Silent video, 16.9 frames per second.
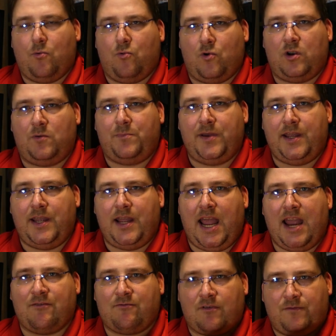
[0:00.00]
would be
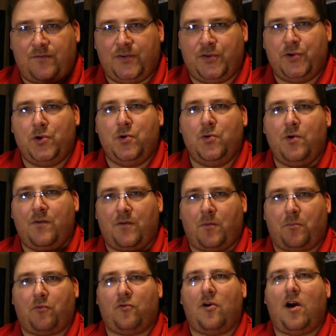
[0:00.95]
a review of a
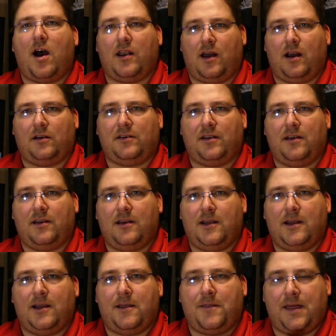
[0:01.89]
product
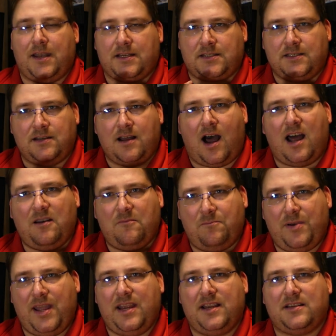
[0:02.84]
that is not
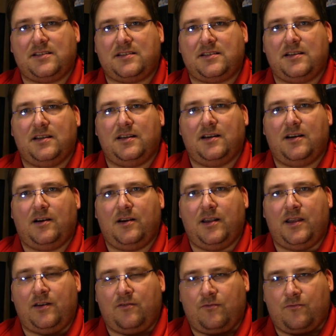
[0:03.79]
based
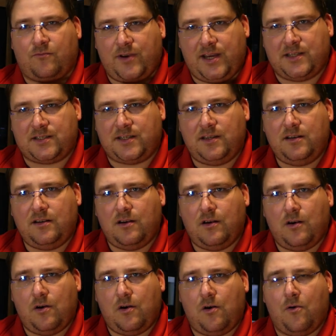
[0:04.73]
in reason
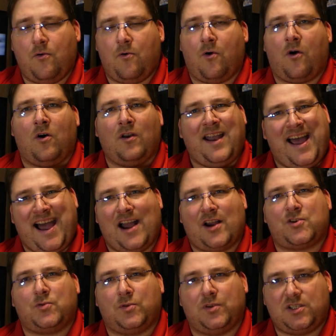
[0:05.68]
or on
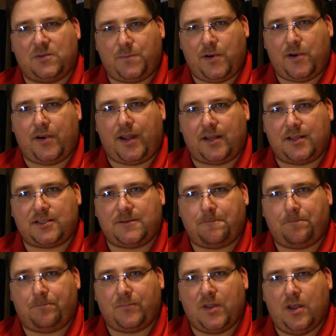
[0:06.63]
actual experience.
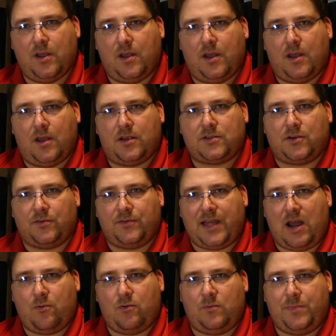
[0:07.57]
So
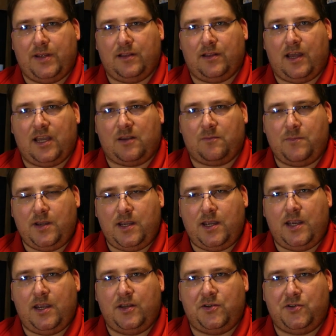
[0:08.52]
that would be like
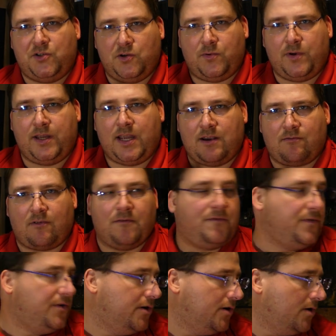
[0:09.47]
me doing a
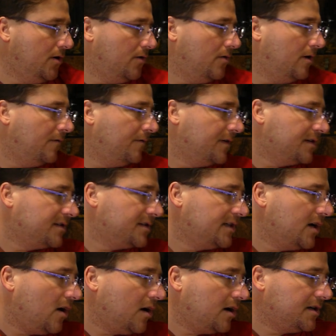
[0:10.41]
review of the
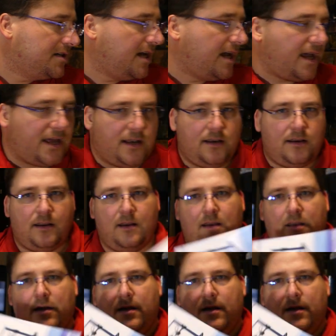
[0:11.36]
CR10